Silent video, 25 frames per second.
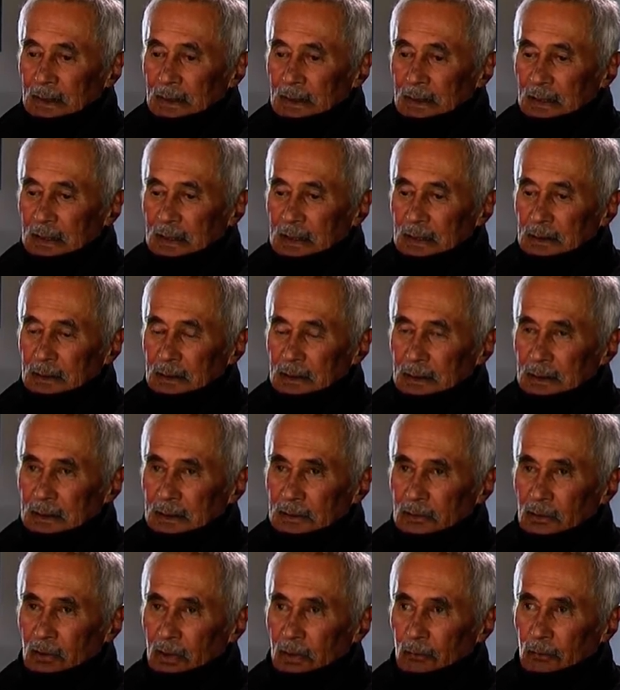he
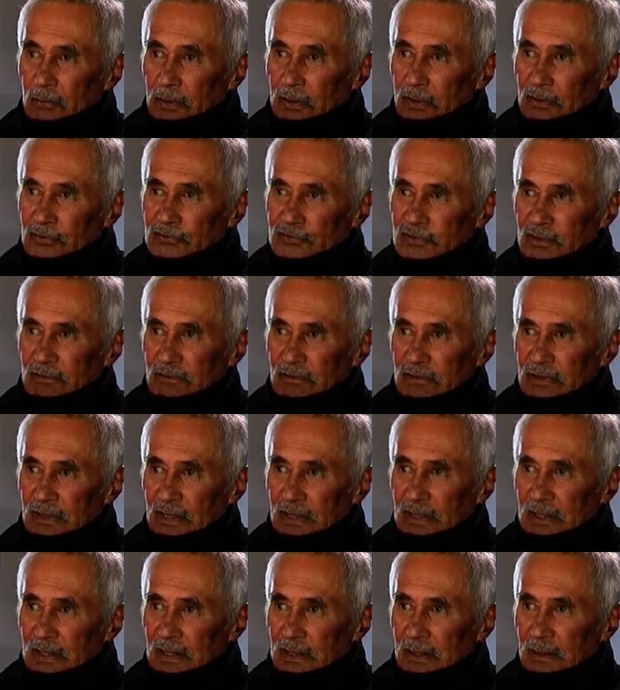died when he was
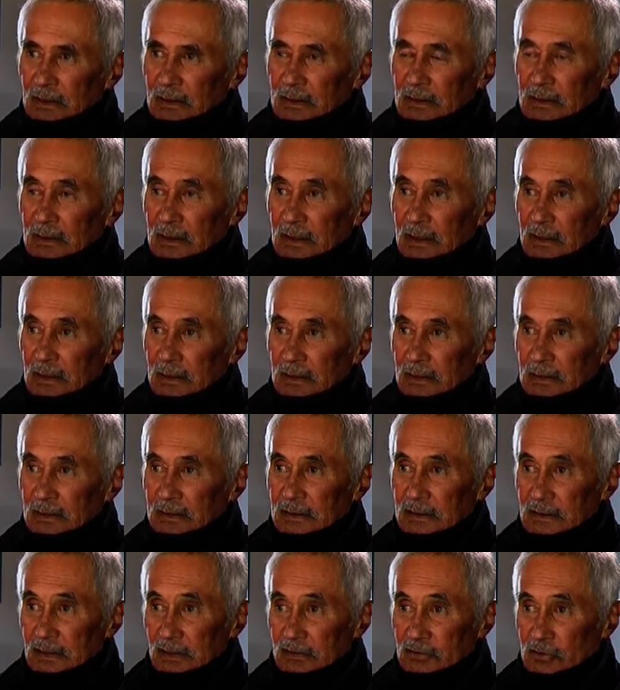17
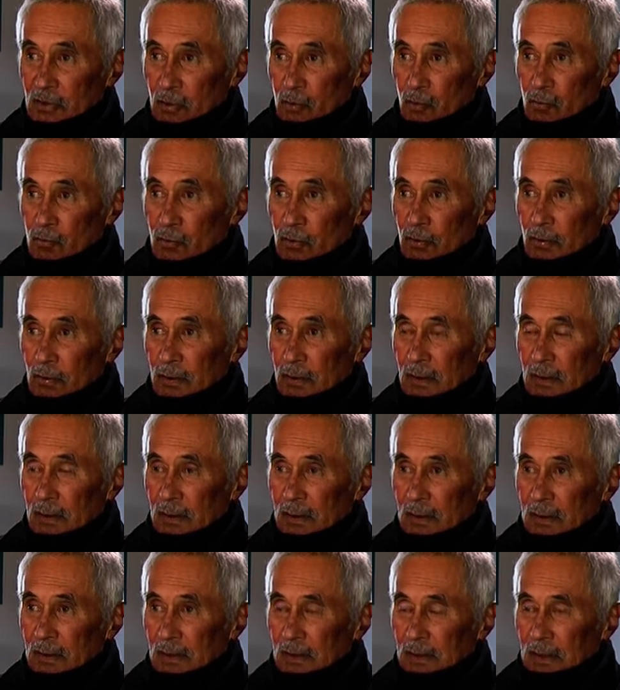years old,
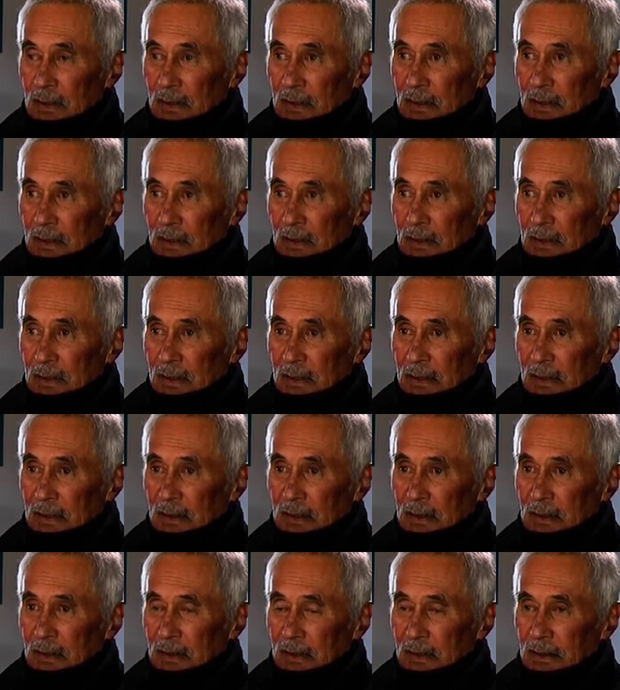
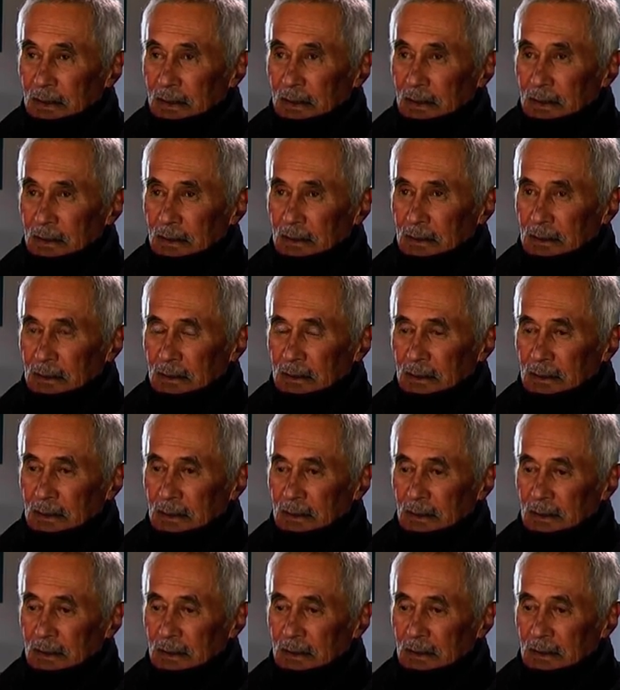and I
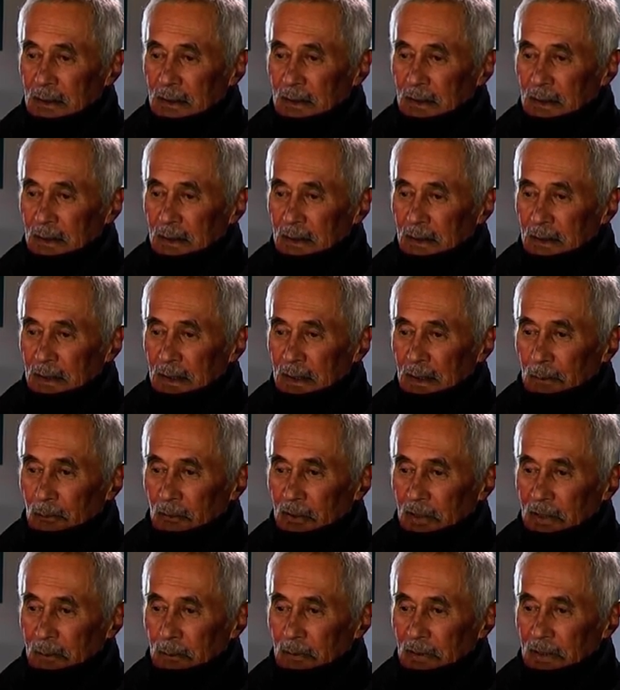
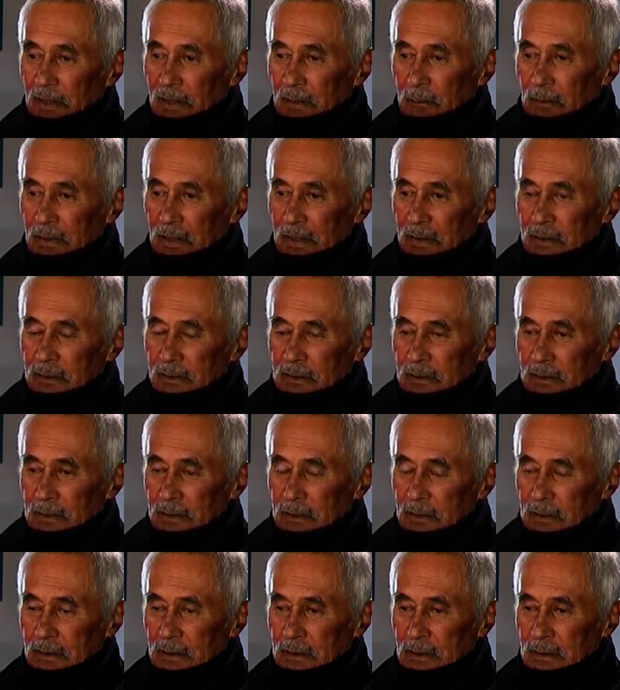might have been about
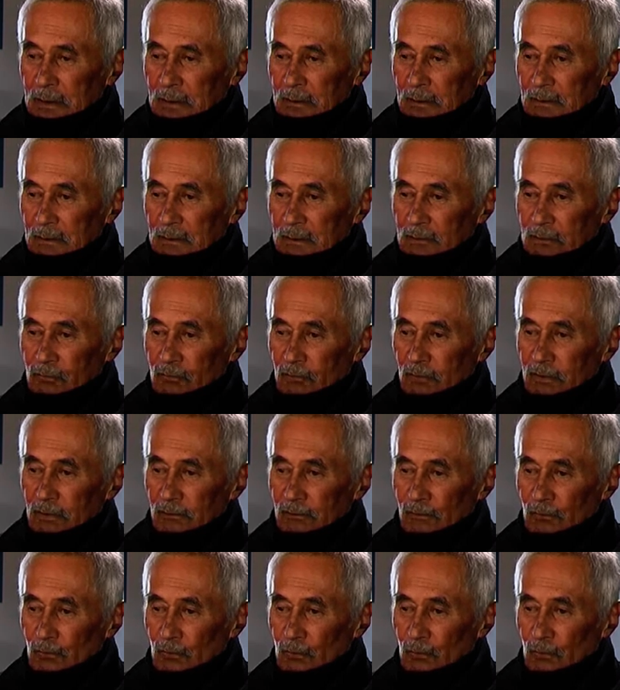
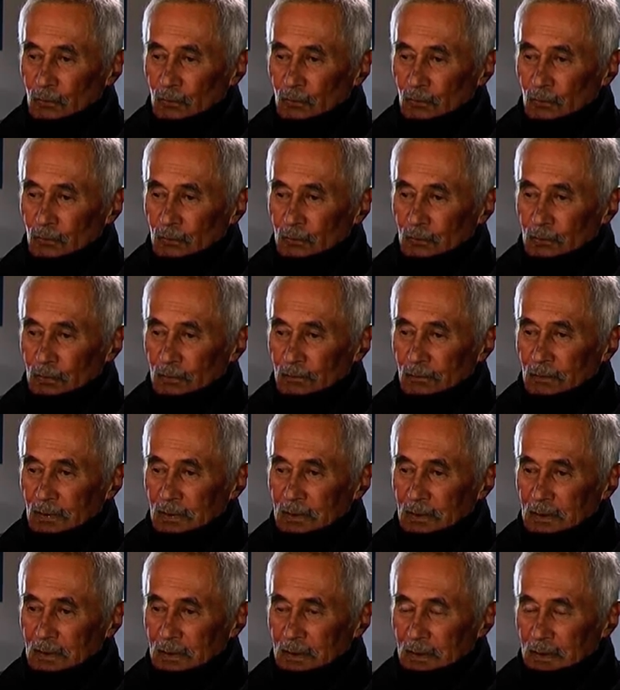24.
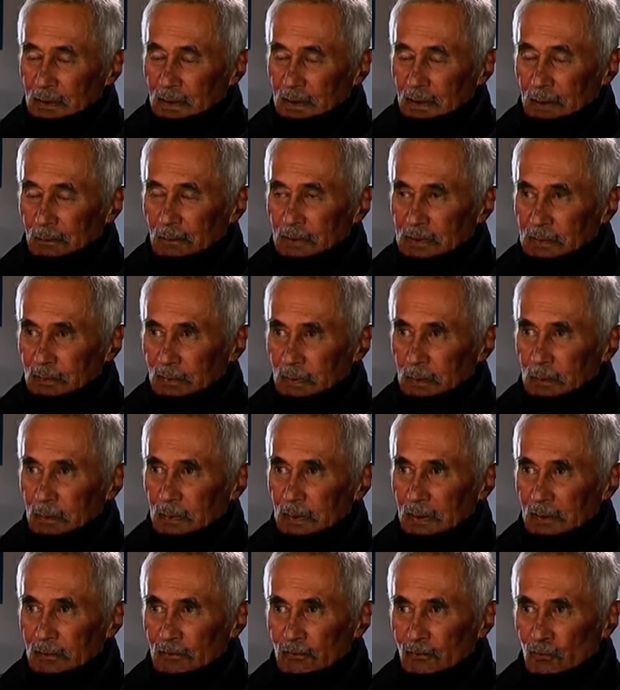I must have been
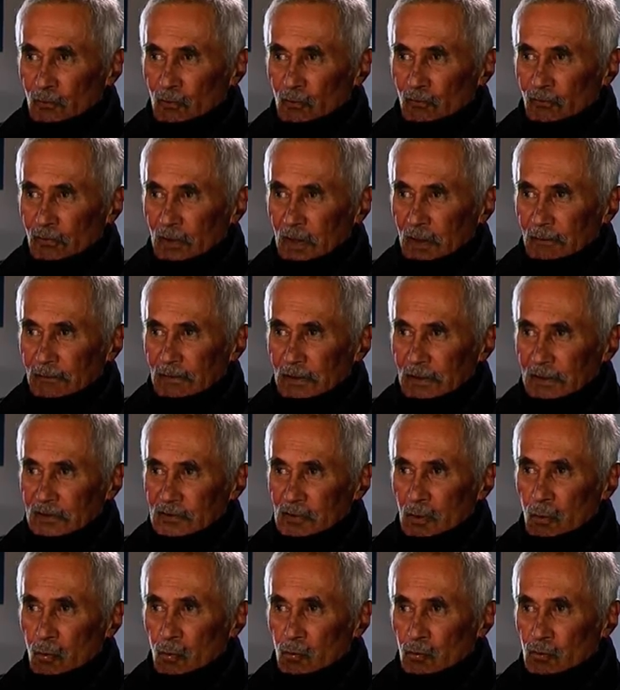about 4 or 5 years
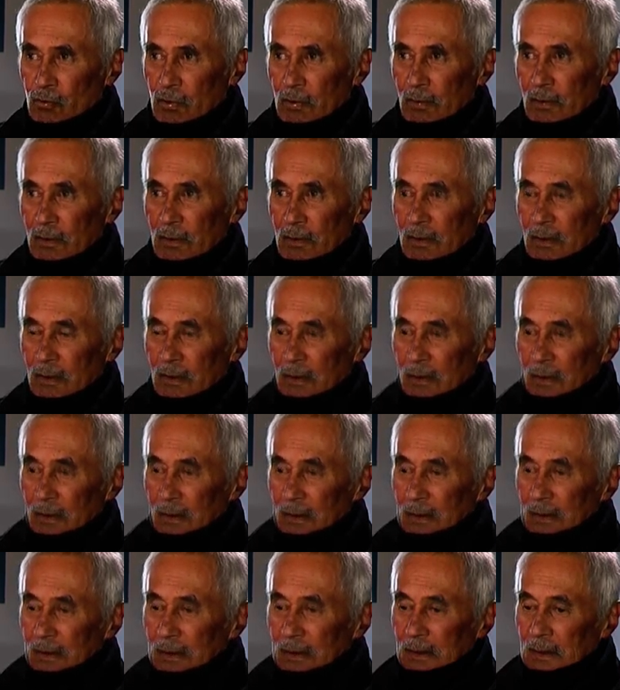old.
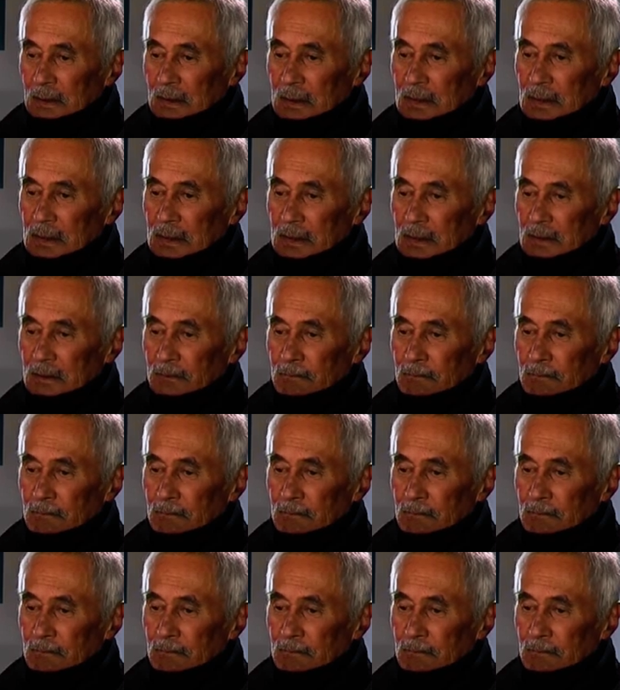He